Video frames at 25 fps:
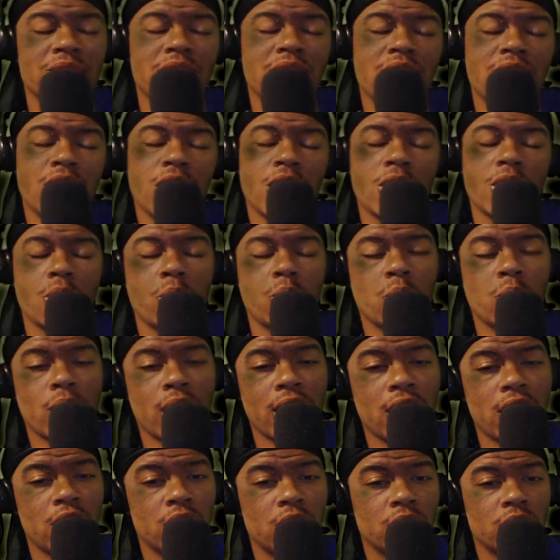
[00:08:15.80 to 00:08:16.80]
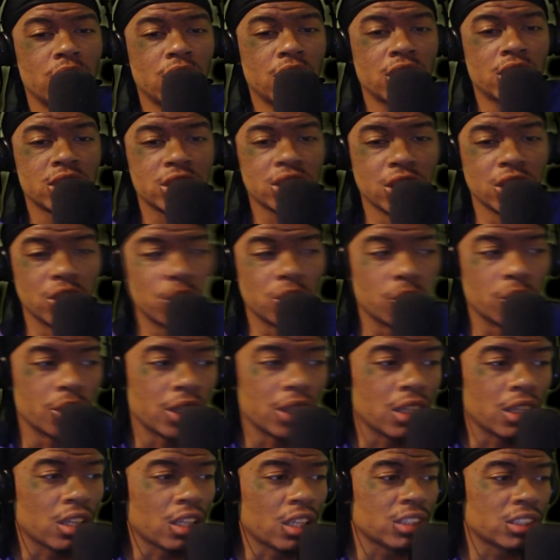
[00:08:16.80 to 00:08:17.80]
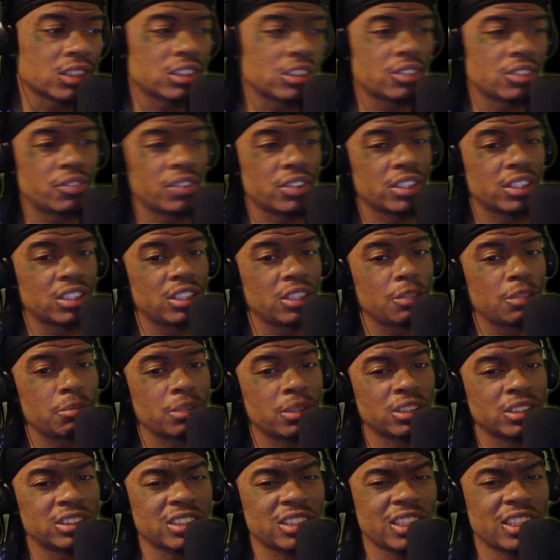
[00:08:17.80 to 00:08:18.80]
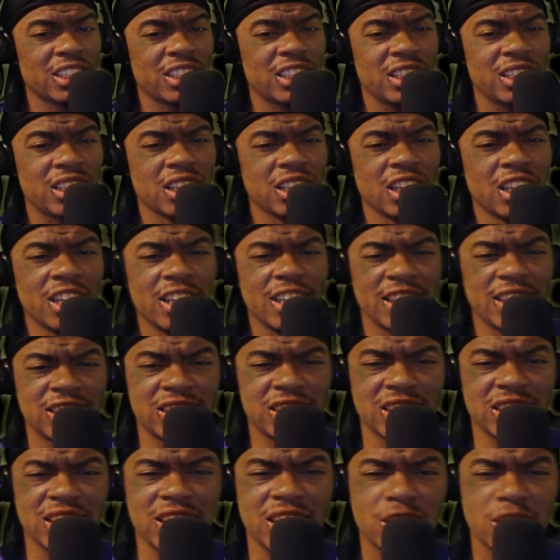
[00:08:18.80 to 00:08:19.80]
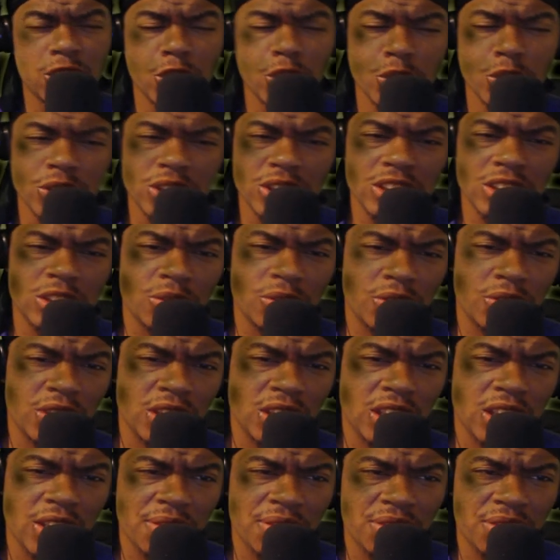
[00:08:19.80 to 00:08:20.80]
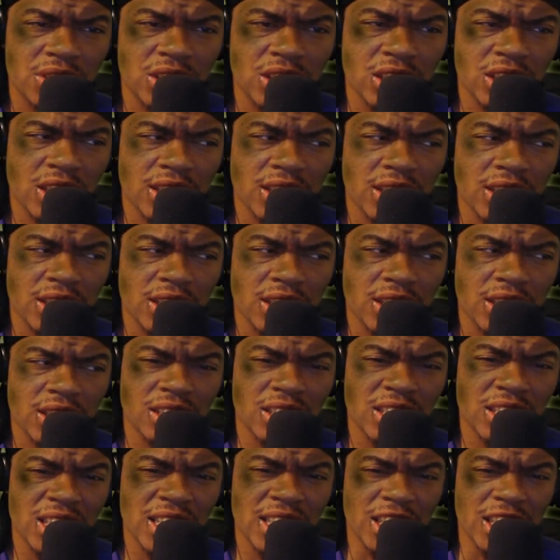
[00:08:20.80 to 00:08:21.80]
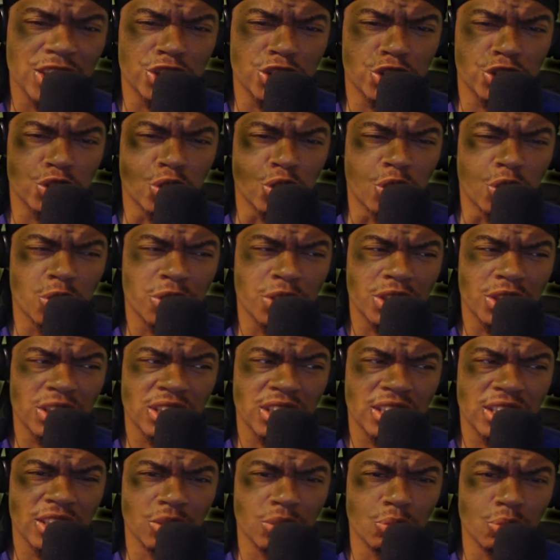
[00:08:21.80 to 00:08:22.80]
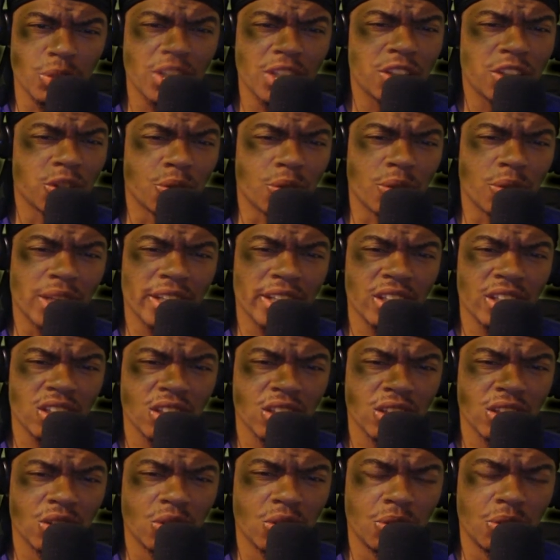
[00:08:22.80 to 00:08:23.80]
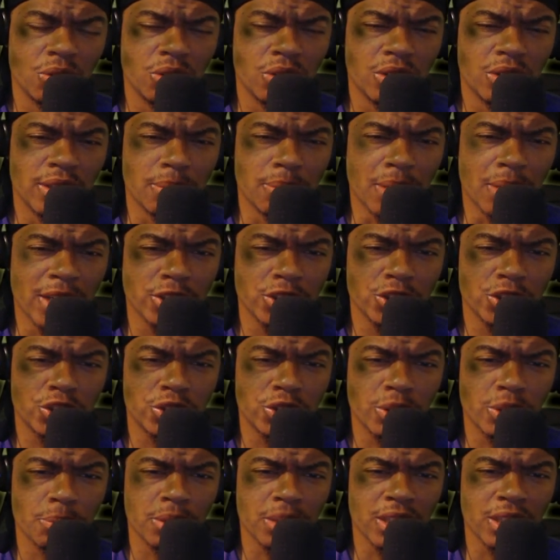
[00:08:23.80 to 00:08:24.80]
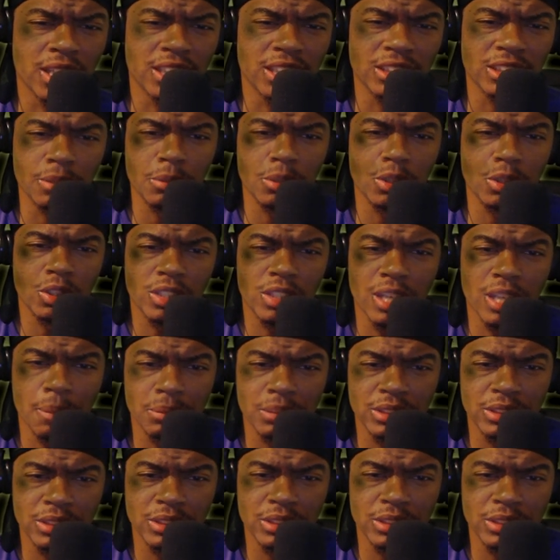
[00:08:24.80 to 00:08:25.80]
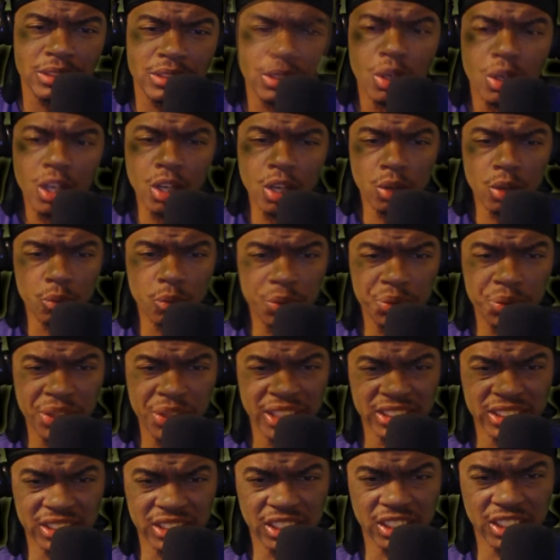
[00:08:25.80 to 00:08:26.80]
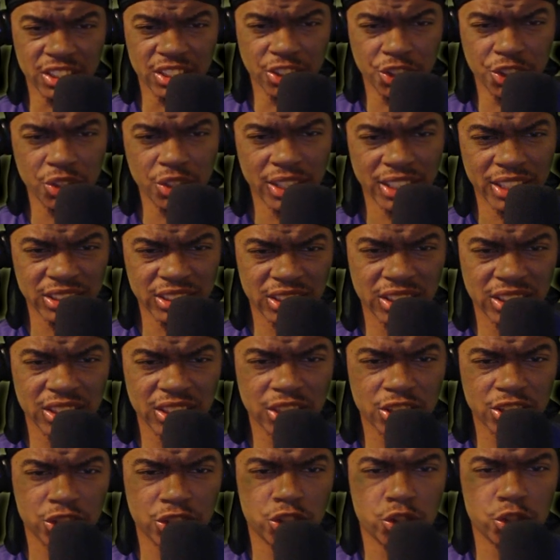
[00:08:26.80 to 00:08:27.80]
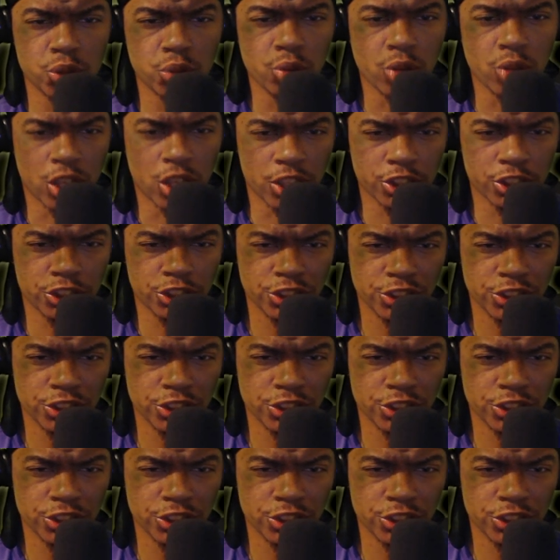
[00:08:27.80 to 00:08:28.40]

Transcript: Wow. So he lost his divinity, but it's not like he it's not like losing his divinity and everything like that. It's not like he got stronger than getting weaker, right? Or am I just tripping, guys? Let me know in the comments down below what you guys think. Do you guys think that this true archer